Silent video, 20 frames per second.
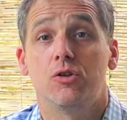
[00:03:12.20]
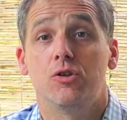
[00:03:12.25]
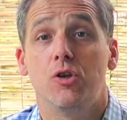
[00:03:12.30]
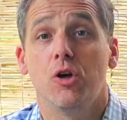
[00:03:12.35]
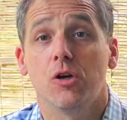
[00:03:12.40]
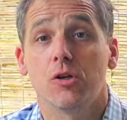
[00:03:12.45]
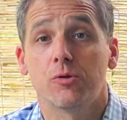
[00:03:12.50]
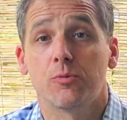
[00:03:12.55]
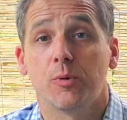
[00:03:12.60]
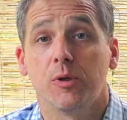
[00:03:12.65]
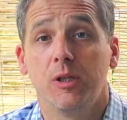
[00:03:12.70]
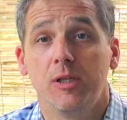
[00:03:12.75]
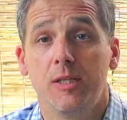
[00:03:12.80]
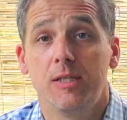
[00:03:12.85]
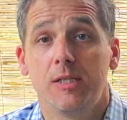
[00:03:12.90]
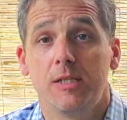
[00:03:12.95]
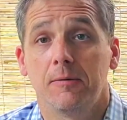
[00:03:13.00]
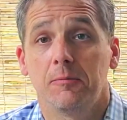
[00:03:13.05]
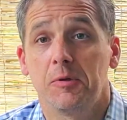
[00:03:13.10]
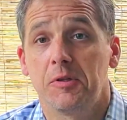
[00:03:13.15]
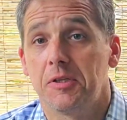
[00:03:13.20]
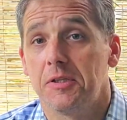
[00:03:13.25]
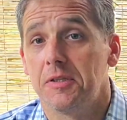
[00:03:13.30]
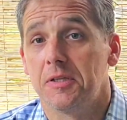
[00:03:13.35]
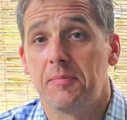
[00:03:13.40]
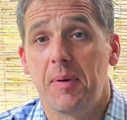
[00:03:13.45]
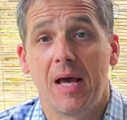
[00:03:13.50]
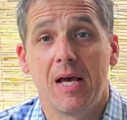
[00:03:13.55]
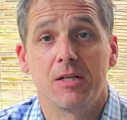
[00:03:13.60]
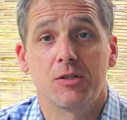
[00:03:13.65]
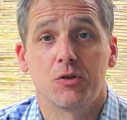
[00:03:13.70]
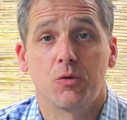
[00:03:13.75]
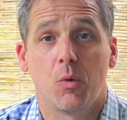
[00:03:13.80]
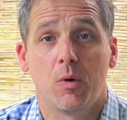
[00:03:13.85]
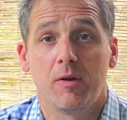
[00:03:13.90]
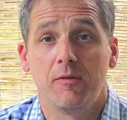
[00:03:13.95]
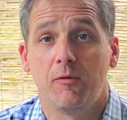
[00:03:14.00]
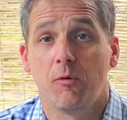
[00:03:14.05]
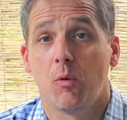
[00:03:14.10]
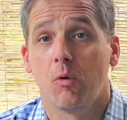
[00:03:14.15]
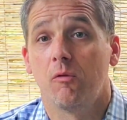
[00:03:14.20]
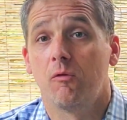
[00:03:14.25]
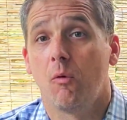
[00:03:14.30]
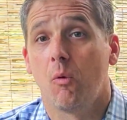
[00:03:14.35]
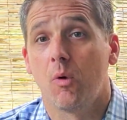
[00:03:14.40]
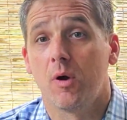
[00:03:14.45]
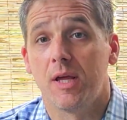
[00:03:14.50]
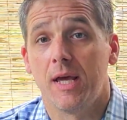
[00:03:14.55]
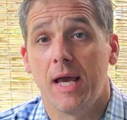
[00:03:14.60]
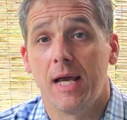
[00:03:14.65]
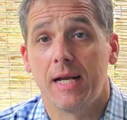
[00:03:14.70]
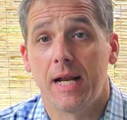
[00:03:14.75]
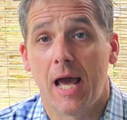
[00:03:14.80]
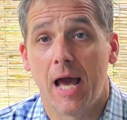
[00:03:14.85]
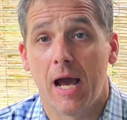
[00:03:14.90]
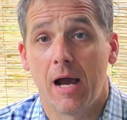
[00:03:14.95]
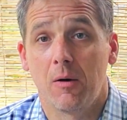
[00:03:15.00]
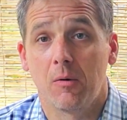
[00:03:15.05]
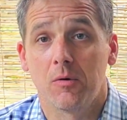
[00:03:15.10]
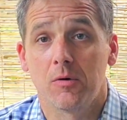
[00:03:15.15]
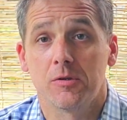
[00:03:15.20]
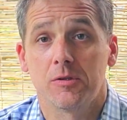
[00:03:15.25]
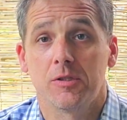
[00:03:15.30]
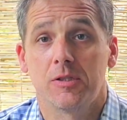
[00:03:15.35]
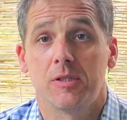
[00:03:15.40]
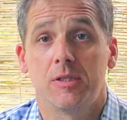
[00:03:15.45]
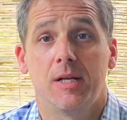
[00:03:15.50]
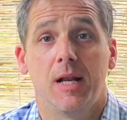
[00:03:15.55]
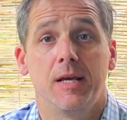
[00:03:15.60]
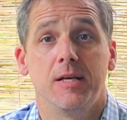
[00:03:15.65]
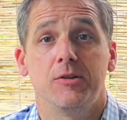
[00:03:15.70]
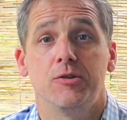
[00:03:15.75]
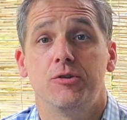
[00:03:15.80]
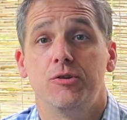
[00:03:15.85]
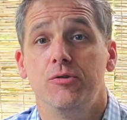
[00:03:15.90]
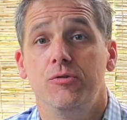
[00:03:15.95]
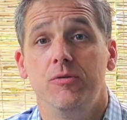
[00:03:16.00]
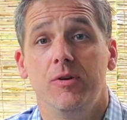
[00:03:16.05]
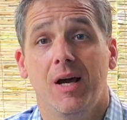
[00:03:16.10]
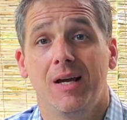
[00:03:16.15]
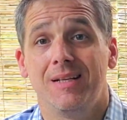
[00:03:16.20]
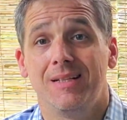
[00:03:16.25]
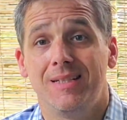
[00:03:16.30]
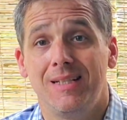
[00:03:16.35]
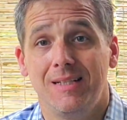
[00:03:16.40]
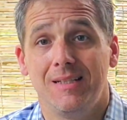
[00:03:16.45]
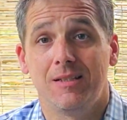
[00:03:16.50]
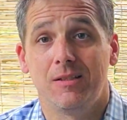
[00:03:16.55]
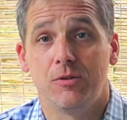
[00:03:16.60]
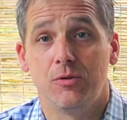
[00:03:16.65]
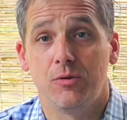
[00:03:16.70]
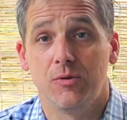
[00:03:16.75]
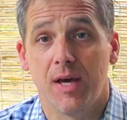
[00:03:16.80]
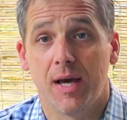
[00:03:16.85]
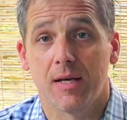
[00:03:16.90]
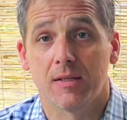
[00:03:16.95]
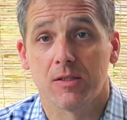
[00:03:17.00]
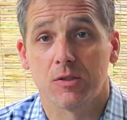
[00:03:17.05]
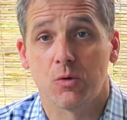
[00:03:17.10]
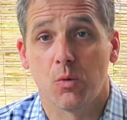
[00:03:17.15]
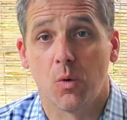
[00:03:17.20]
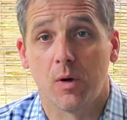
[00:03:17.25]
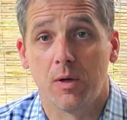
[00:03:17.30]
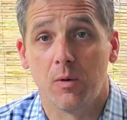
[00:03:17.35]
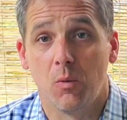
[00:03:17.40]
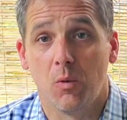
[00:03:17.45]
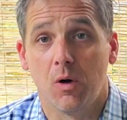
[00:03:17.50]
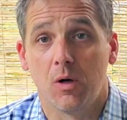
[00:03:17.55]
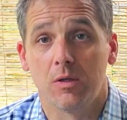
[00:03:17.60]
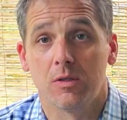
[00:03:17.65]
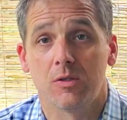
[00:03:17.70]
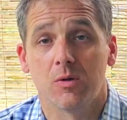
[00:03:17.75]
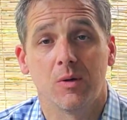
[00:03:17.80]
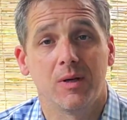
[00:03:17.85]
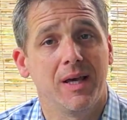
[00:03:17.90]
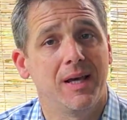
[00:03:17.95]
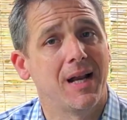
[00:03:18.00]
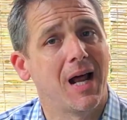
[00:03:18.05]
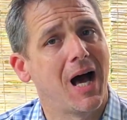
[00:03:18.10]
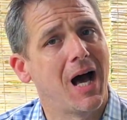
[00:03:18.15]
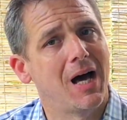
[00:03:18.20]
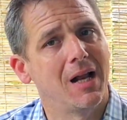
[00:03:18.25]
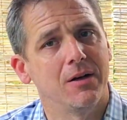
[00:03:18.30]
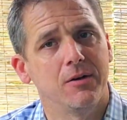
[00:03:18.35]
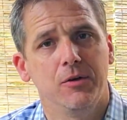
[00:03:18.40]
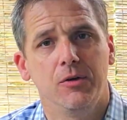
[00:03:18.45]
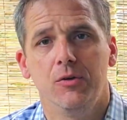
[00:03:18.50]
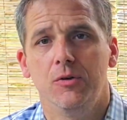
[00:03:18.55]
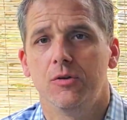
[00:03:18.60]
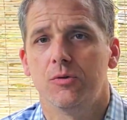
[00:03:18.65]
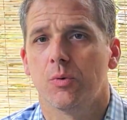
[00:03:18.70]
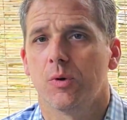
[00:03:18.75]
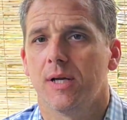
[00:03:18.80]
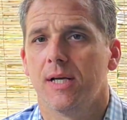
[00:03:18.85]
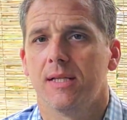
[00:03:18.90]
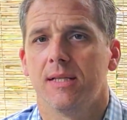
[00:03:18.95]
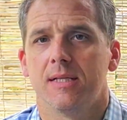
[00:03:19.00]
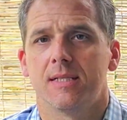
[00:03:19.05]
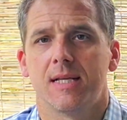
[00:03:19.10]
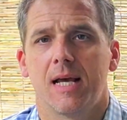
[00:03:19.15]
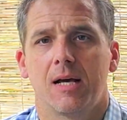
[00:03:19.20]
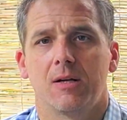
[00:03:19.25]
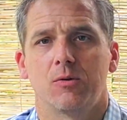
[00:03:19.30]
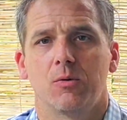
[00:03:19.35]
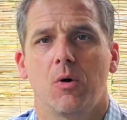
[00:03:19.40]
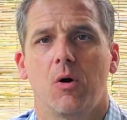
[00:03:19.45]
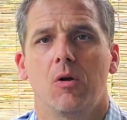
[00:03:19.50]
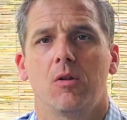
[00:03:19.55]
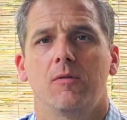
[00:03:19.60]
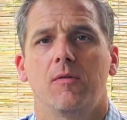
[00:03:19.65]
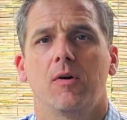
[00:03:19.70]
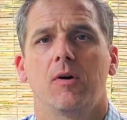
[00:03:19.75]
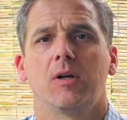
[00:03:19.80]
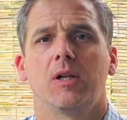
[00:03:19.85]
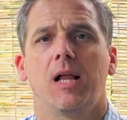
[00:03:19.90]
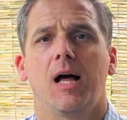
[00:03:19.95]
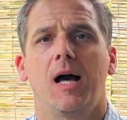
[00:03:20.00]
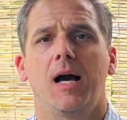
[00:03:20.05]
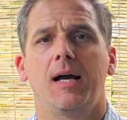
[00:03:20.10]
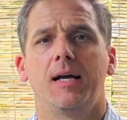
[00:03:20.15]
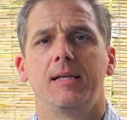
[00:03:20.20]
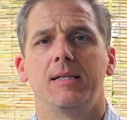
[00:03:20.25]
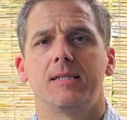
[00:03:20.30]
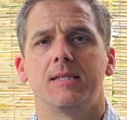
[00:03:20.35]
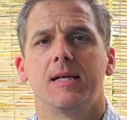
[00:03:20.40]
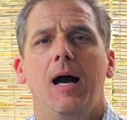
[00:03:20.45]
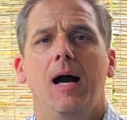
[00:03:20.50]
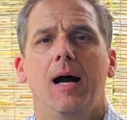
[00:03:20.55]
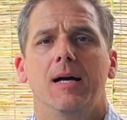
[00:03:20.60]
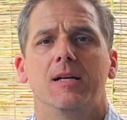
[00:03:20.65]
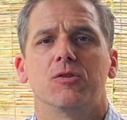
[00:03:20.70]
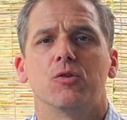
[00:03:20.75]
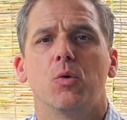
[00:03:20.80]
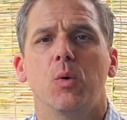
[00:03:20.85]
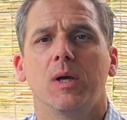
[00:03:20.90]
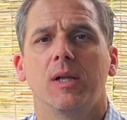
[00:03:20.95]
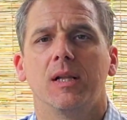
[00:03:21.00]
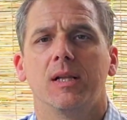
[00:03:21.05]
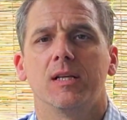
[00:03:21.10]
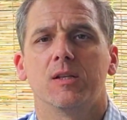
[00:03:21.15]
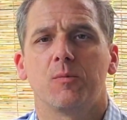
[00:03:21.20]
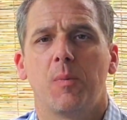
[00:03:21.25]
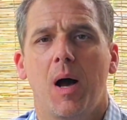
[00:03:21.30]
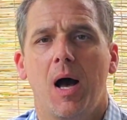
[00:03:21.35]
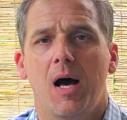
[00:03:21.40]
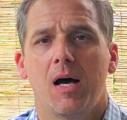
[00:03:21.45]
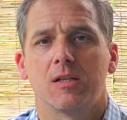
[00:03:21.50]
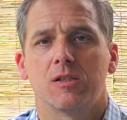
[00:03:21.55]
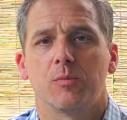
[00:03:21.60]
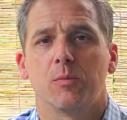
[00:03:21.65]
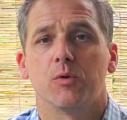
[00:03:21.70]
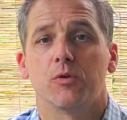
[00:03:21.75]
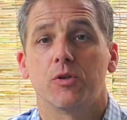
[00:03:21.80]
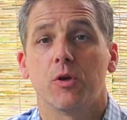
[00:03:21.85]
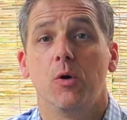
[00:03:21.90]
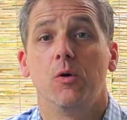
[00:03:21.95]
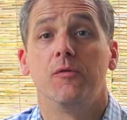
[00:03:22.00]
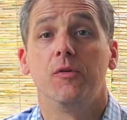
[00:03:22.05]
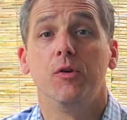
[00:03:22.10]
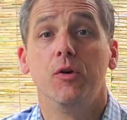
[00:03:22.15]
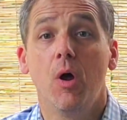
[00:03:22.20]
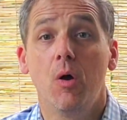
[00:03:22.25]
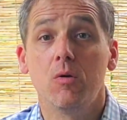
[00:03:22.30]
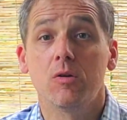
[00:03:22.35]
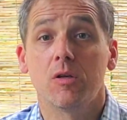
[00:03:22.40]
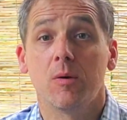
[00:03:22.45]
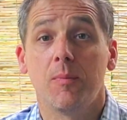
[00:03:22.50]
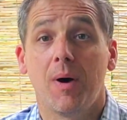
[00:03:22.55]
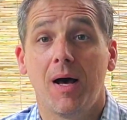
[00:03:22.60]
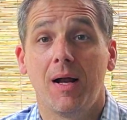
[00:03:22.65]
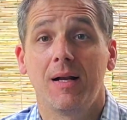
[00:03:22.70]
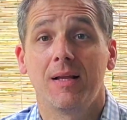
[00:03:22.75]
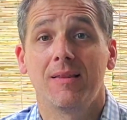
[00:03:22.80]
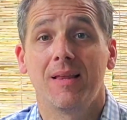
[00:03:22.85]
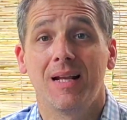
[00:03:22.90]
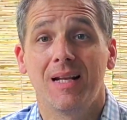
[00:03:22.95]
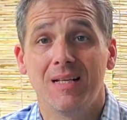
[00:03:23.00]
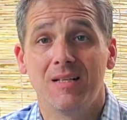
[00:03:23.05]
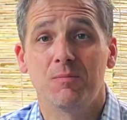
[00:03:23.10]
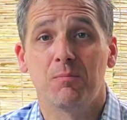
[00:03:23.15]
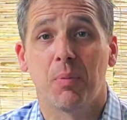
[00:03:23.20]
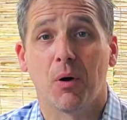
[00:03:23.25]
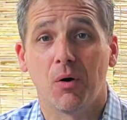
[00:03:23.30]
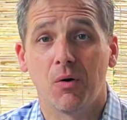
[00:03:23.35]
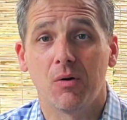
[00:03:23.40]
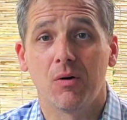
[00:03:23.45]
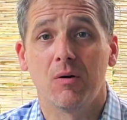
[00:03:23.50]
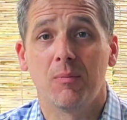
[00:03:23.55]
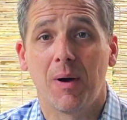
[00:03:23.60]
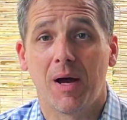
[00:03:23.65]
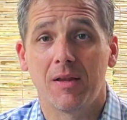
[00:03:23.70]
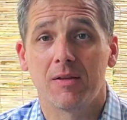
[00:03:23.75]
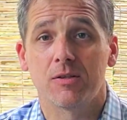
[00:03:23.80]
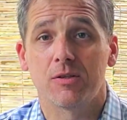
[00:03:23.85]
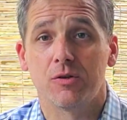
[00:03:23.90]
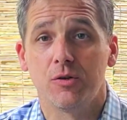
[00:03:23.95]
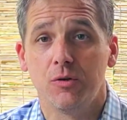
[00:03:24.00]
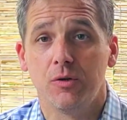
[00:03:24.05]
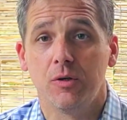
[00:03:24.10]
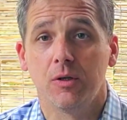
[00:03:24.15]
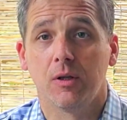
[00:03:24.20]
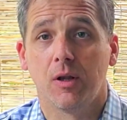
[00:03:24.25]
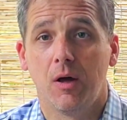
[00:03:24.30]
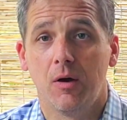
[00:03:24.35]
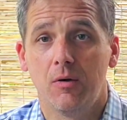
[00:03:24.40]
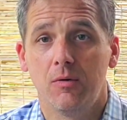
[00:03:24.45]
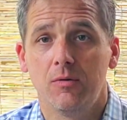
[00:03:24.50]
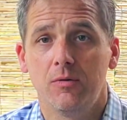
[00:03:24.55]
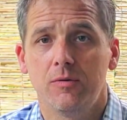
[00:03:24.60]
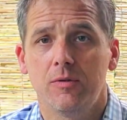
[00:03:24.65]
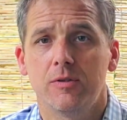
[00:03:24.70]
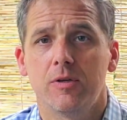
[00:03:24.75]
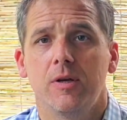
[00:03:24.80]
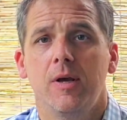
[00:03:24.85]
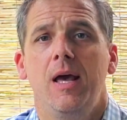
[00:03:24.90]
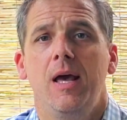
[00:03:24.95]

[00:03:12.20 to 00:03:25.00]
just released within the past 24, 48 hours. Today is June 19th, 2021. So again, hot news. We're getting this out to all of our clients as quickly as possible. So if you know somebody that is burdened by the student loans